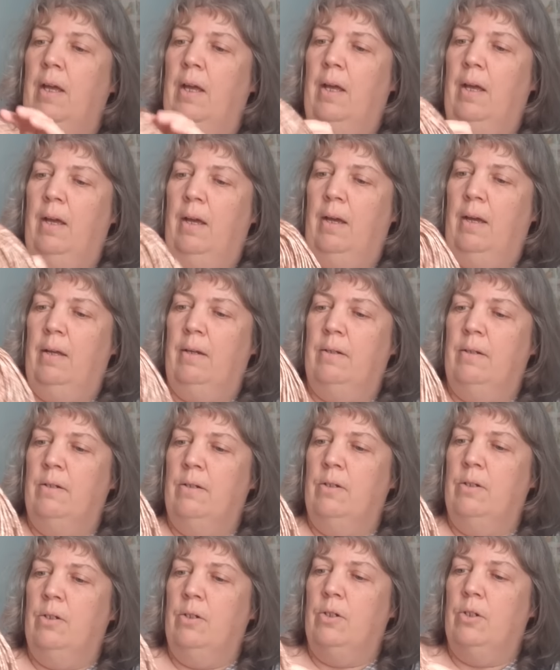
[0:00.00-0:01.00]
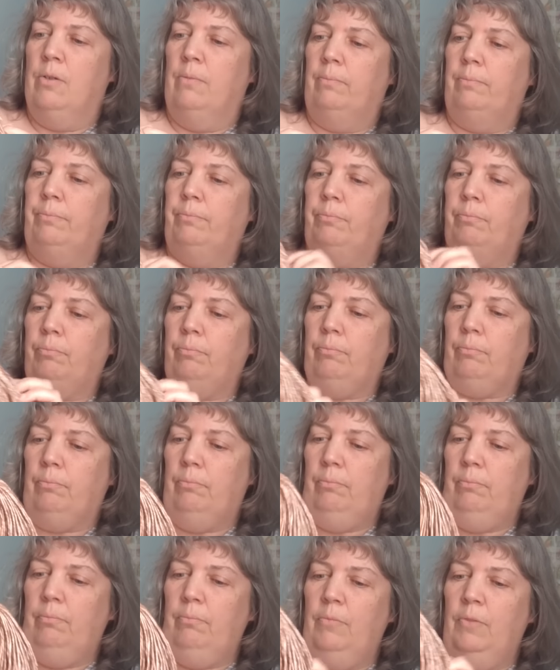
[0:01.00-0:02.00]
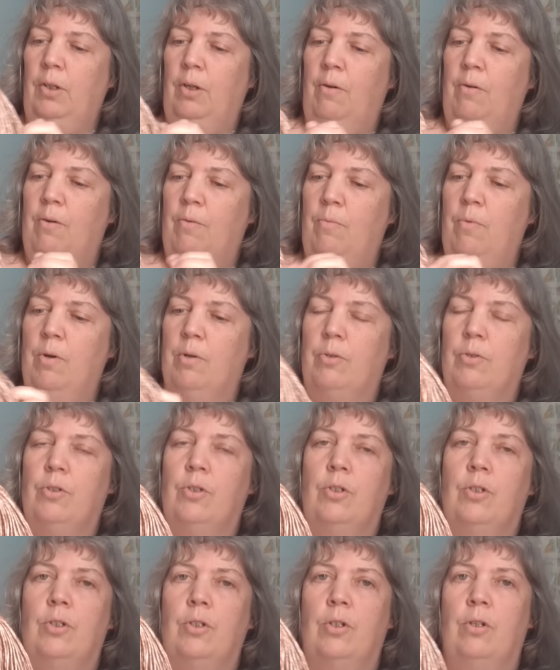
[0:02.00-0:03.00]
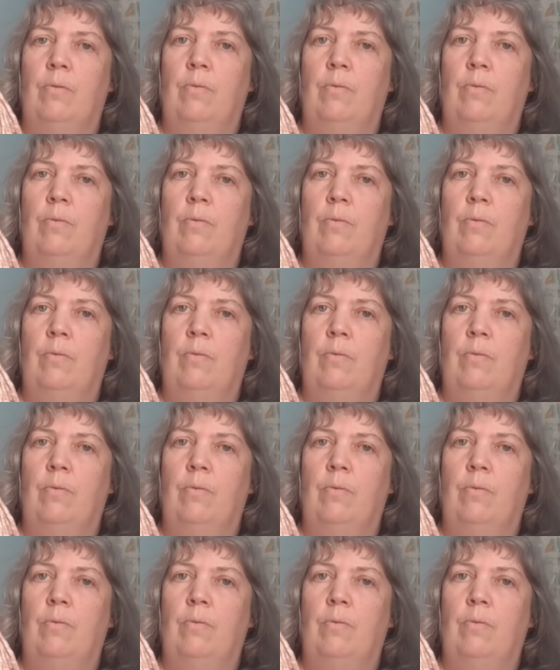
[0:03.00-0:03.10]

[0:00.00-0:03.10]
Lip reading: And what